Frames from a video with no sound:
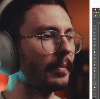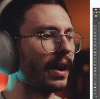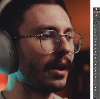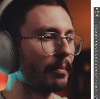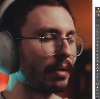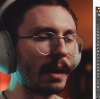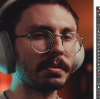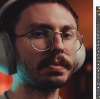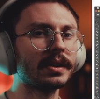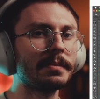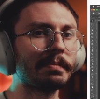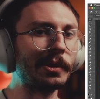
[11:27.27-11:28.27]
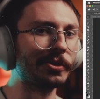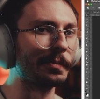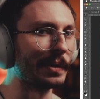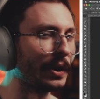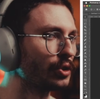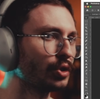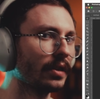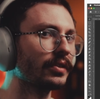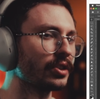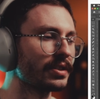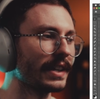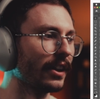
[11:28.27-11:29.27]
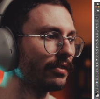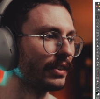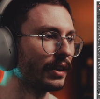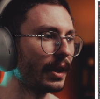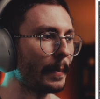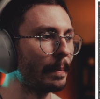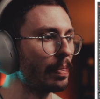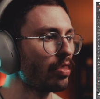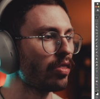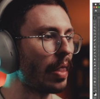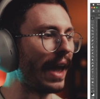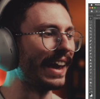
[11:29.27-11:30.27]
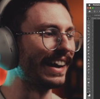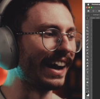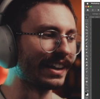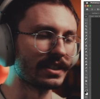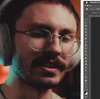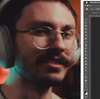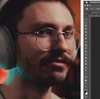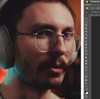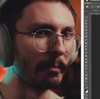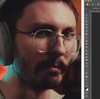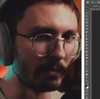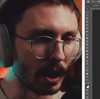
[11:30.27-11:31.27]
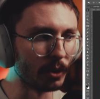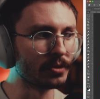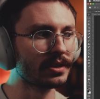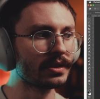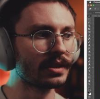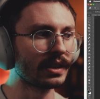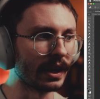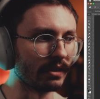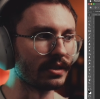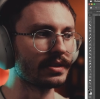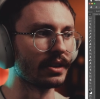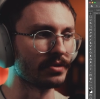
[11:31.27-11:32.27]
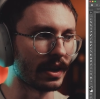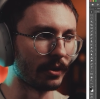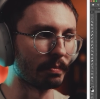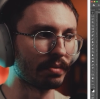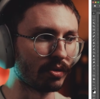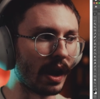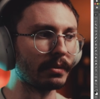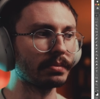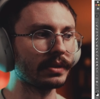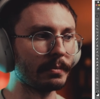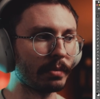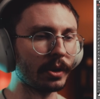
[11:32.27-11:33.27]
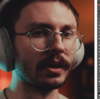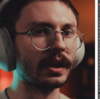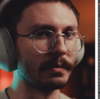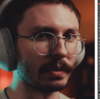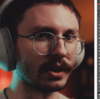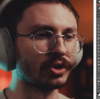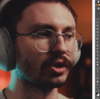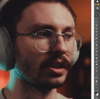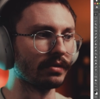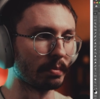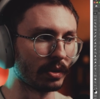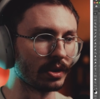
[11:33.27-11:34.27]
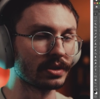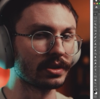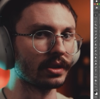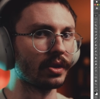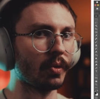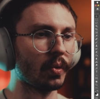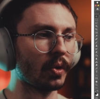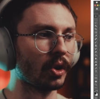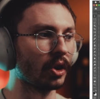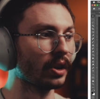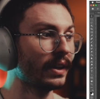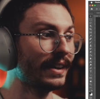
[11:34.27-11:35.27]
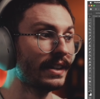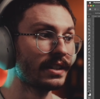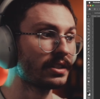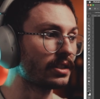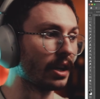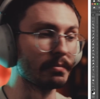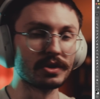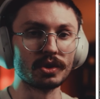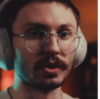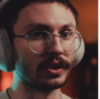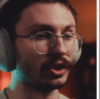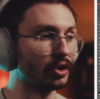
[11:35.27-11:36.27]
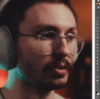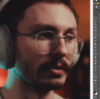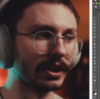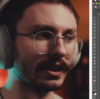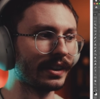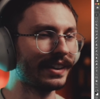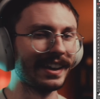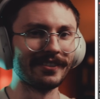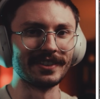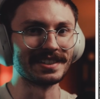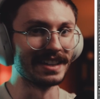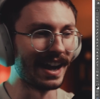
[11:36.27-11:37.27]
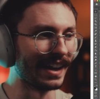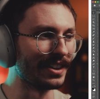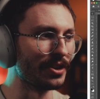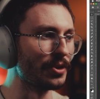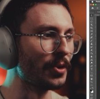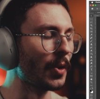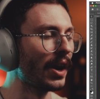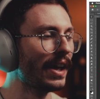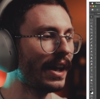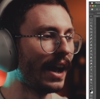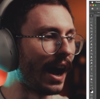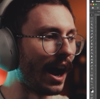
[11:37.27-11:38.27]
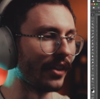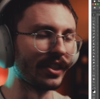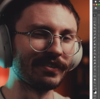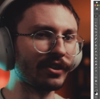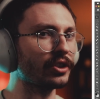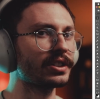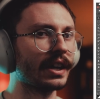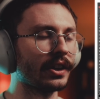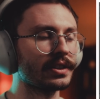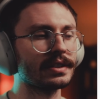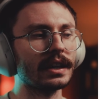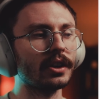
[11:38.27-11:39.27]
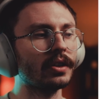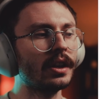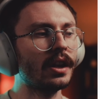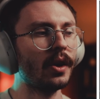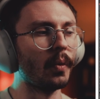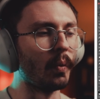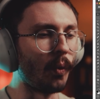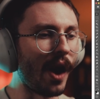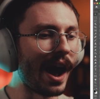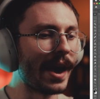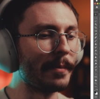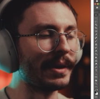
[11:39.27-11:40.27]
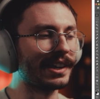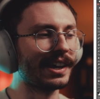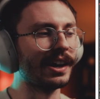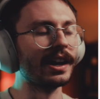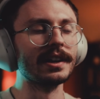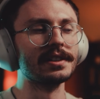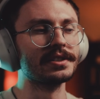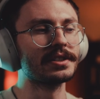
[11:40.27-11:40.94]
probably put a picture of yourself in it. And honestly, for most carousels, I would probably put a picture of a person or some sort of human, if it's not you, on the first carousel. Why? Because